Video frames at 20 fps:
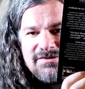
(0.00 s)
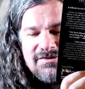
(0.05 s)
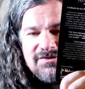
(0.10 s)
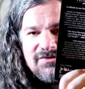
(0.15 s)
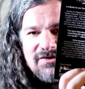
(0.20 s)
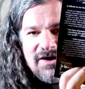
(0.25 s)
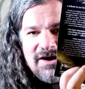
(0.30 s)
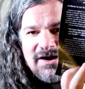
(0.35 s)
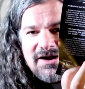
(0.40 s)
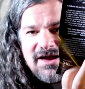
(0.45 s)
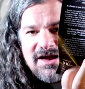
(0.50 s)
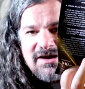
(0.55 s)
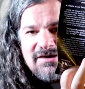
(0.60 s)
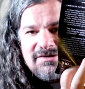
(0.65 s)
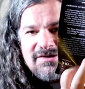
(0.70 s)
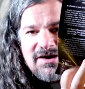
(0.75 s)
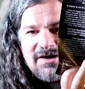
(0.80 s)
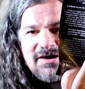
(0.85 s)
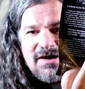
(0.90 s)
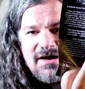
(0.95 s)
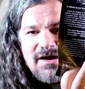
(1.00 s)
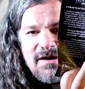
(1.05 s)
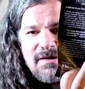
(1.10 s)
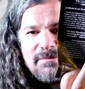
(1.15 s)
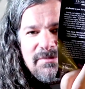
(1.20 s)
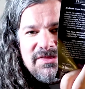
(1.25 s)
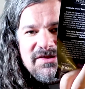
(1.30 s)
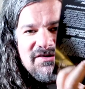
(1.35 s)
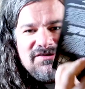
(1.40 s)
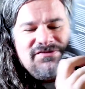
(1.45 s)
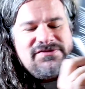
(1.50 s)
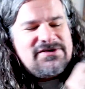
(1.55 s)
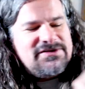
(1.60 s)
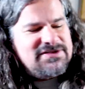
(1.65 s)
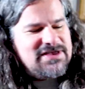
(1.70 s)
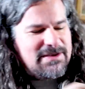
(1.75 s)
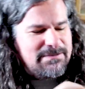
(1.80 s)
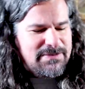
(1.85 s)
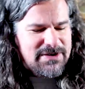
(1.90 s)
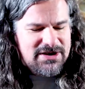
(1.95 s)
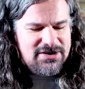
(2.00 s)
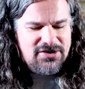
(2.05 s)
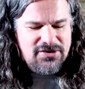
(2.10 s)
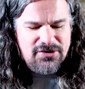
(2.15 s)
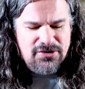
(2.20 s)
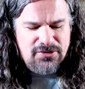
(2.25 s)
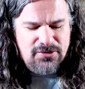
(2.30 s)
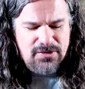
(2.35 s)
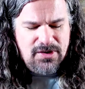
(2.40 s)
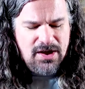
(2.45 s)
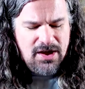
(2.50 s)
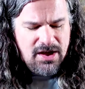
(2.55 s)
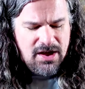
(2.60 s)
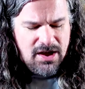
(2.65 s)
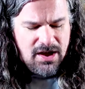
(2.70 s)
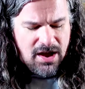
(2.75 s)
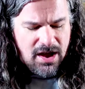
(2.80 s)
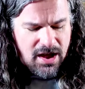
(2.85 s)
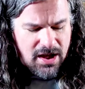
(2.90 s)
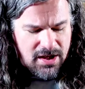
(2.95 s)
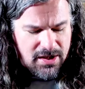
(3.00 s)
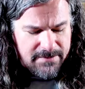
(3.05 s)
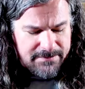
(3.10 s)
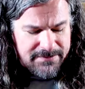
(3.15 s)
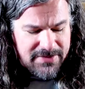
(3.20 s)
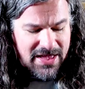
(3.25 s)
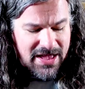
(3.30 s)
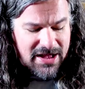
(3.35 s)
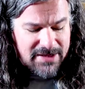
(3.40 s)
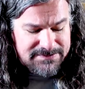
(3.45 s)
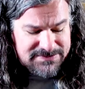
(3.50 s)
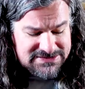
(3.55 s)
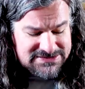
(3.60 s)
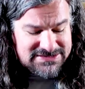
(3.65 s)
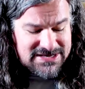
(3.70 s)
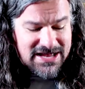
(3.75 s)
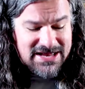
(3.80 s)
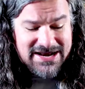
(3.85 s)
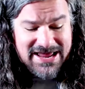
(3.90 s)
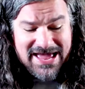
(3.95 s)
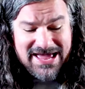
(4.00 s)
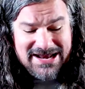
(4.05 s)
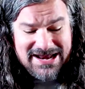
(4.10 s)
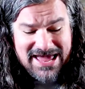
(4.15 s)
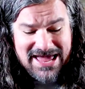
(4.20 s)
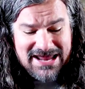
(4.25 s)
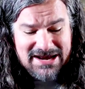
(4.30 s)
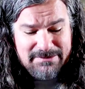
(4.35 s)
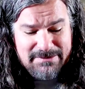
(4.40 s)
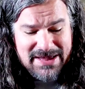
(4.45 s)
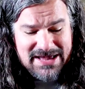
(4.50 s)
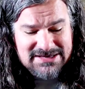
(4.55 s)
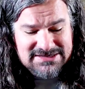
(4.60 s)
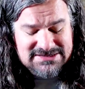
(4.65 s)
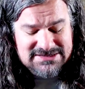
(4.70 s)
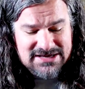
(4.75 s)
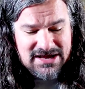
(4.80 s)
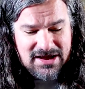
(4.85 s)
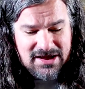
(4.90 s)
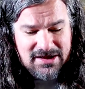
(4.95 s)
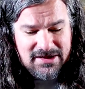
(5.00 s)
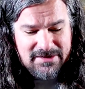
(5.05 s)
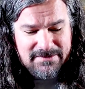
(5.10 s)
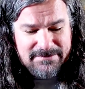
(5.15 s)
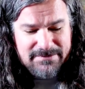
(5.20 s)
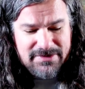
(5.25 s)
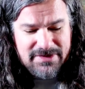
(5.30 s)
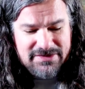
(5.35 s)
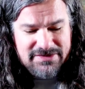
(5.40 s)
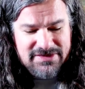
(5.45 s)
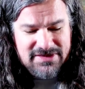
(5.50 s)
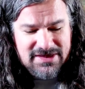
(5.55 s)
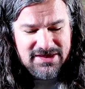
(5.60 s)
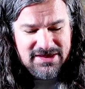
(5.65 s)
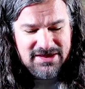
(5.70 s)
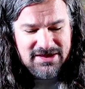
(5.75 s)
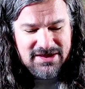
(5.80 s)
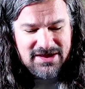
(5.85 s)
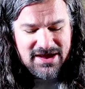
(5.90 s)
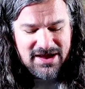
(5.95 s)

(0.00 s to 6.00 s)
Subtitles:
Trying to get it out. But there's Phil Tippett, who helped design and animate the